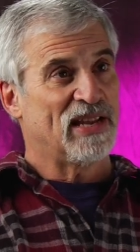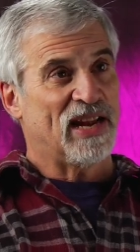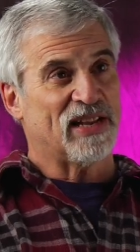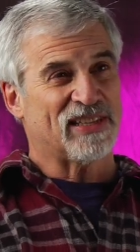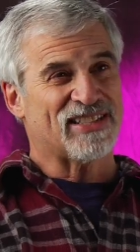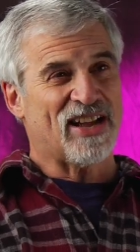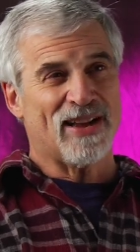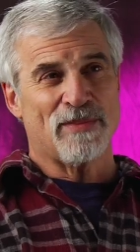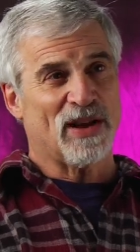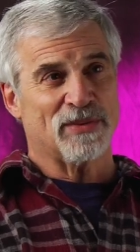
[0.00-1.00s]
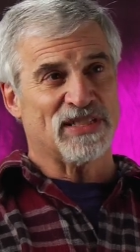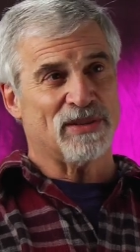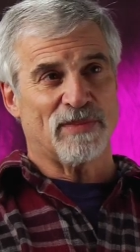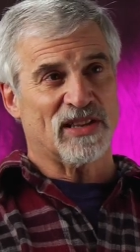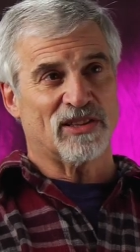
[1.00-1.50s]
And at the time I was
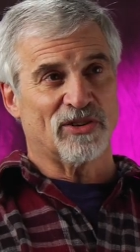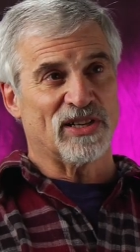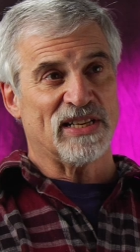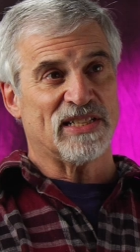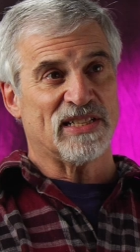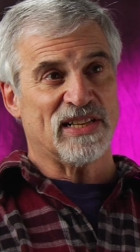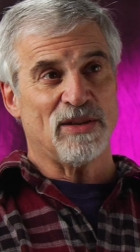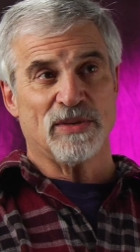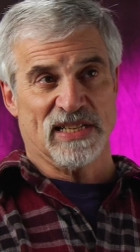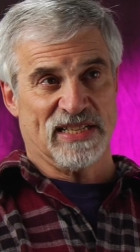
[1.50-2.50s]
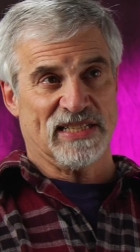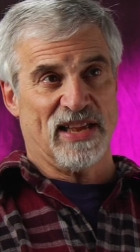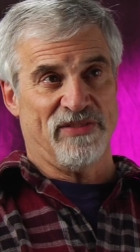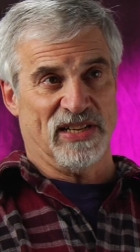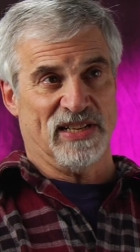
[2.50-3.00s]
in my thirties and he was in his
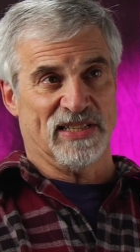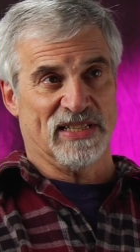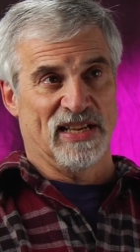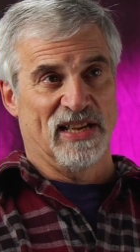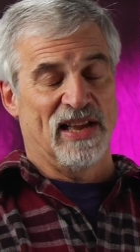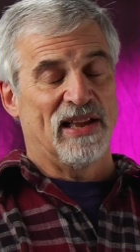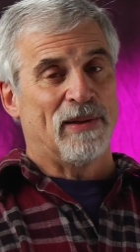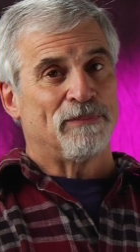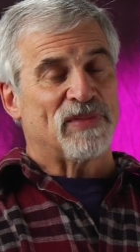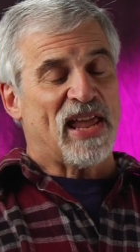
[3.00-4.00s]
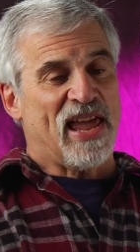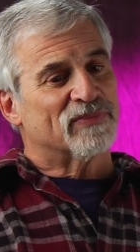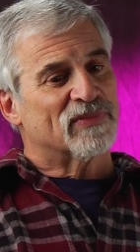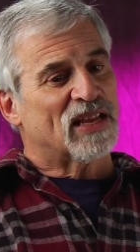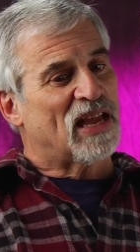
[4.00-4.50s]
seventies.
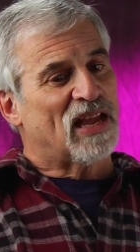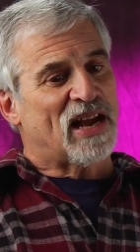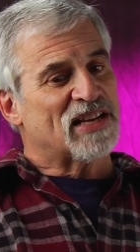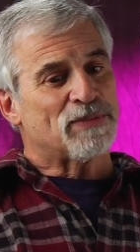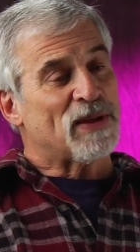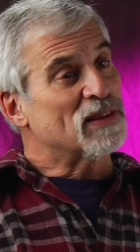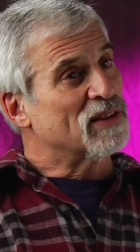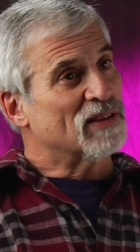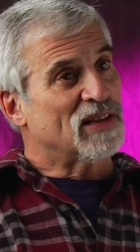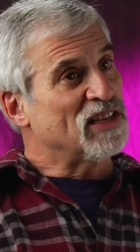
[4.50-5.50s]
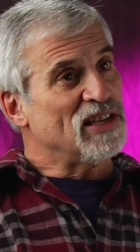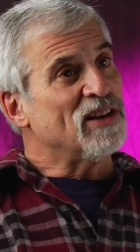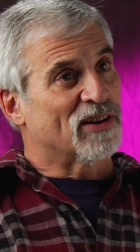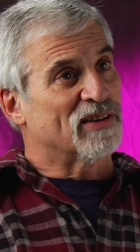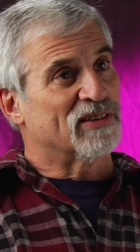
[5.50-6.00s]
And I spent a
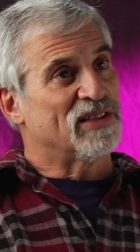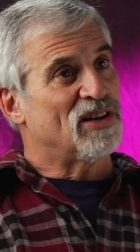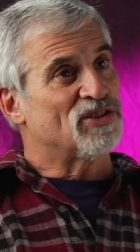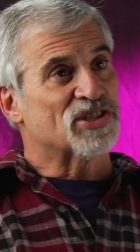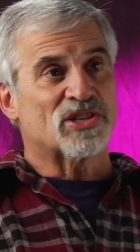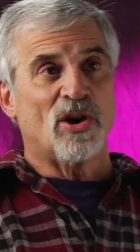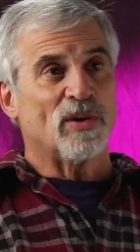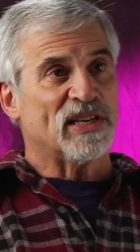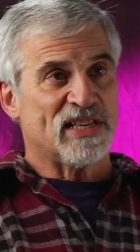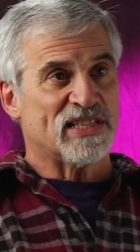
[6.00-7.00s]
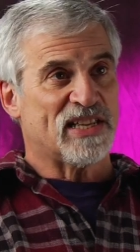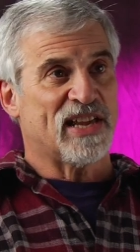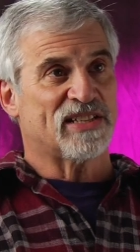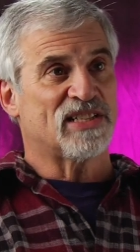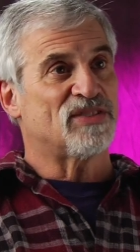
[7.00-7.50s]
year, you know, just going to his
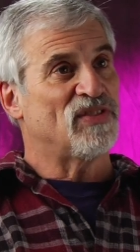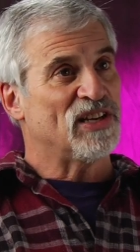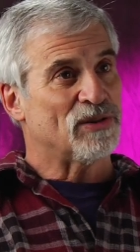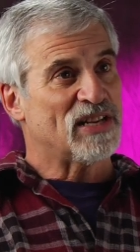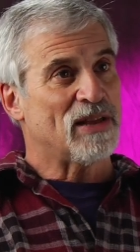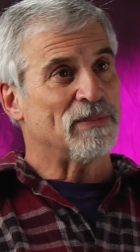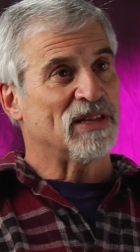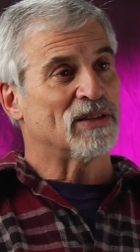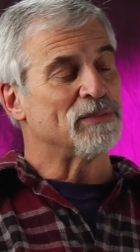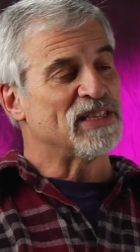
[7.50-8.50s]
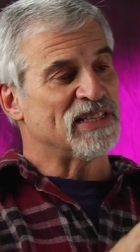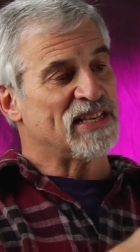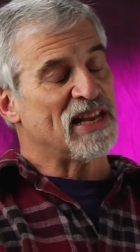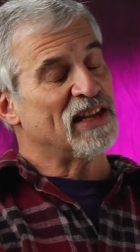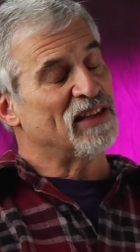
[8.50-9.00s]
dances, videotaping them, and then
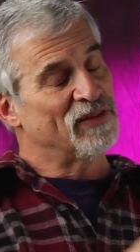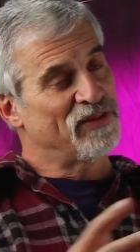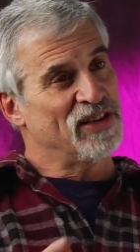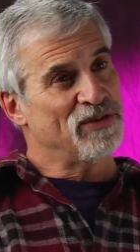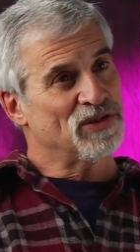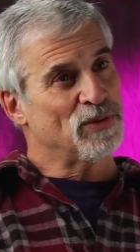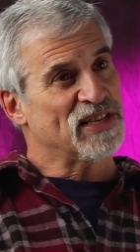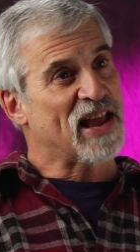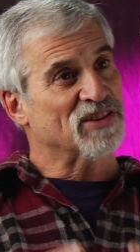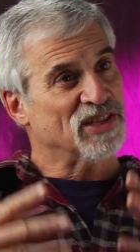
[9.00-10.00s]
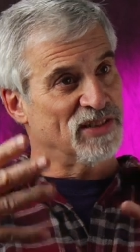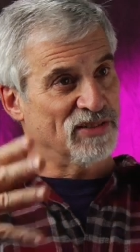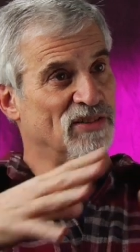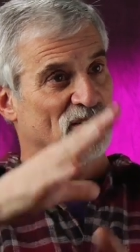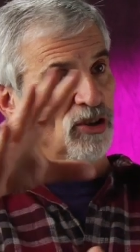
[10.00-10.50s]
taking the videos to his house
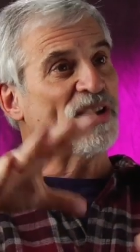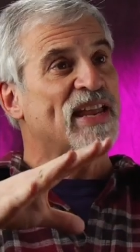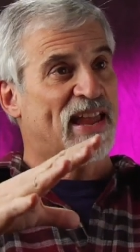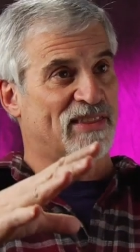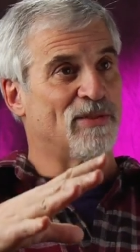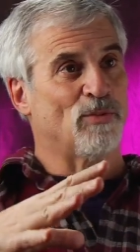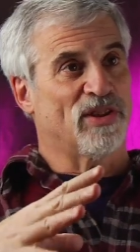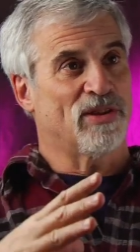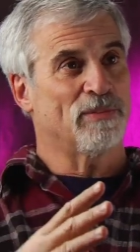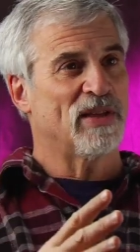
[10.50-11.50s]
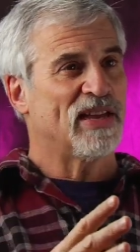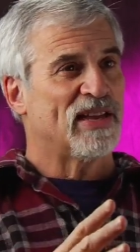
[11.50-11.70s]
and looking at them with him